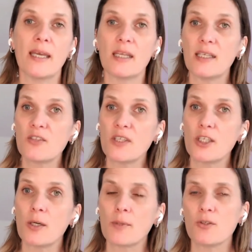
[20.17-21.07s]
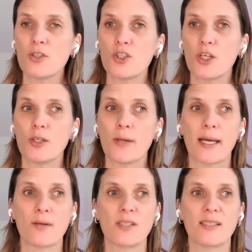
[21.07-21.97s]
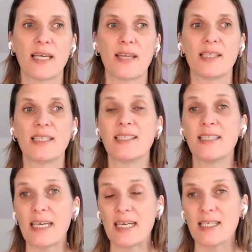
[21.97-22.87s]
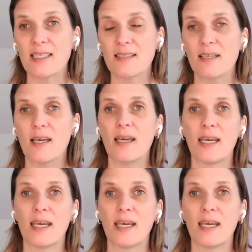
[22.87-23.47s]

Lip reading: In this video, I'm going to show you how to set the scenes